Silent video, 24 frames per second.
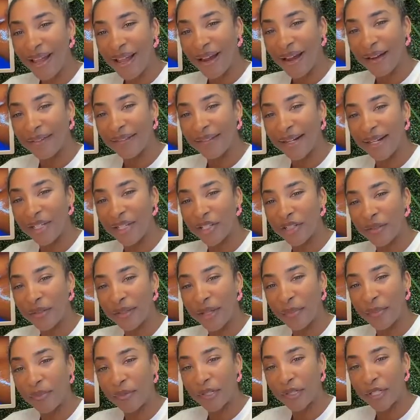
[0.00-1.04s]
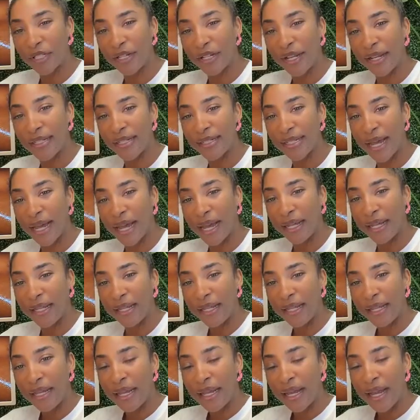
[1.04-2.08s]
All right, truly appreciate that.
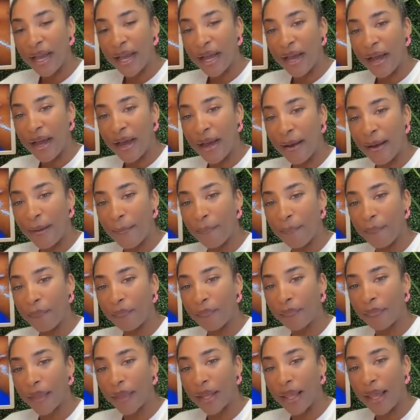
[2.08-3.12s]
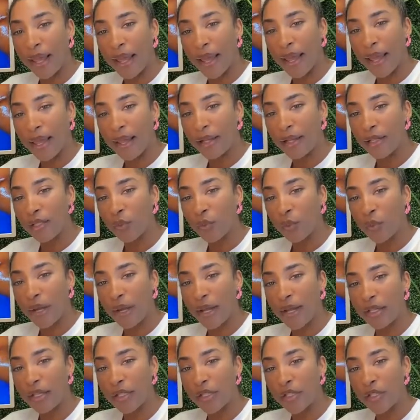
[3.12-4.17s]
And
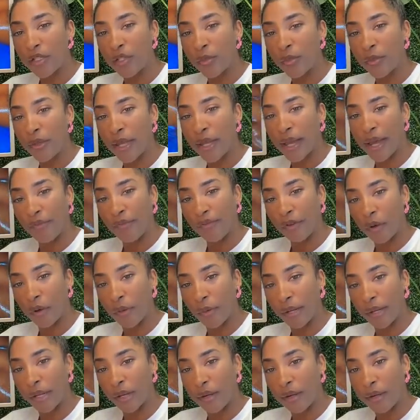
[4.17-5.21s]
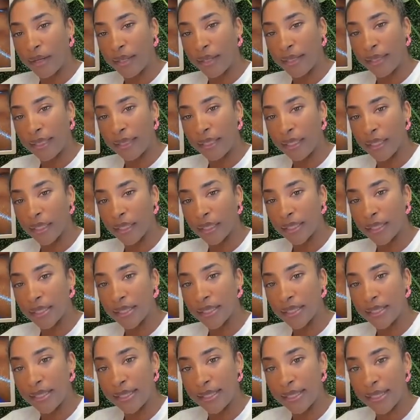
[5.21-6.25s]
what else do we have going on here
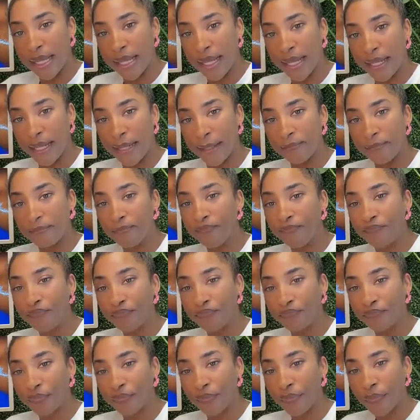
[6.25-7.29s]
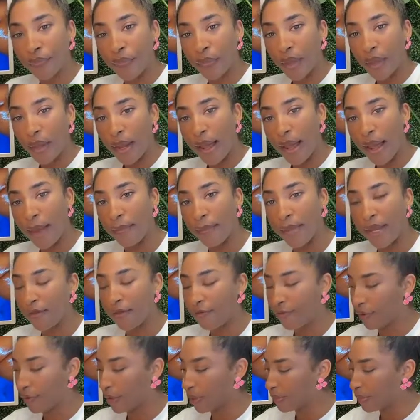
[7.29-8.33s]
today? I mean,
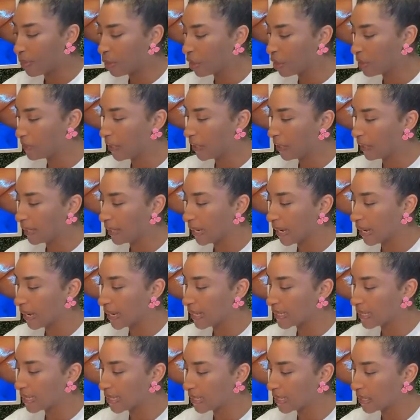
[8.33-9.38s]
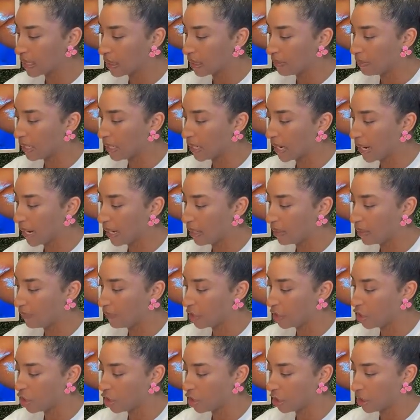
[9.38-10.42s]
for the most part, guys, it's going to be kind of a
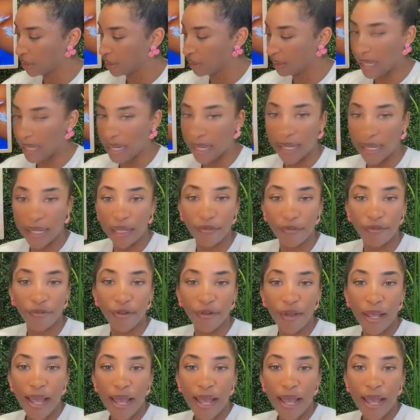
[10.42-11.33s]
chill live.